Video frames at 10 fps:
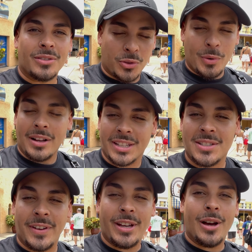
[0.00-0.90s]
throughout this
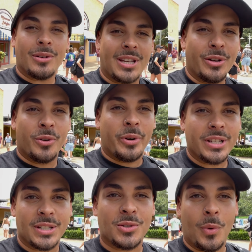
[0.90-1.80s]
video tell you
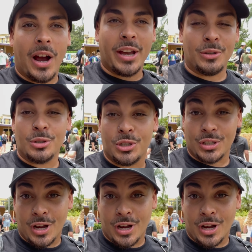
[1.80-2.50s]
reasons why you should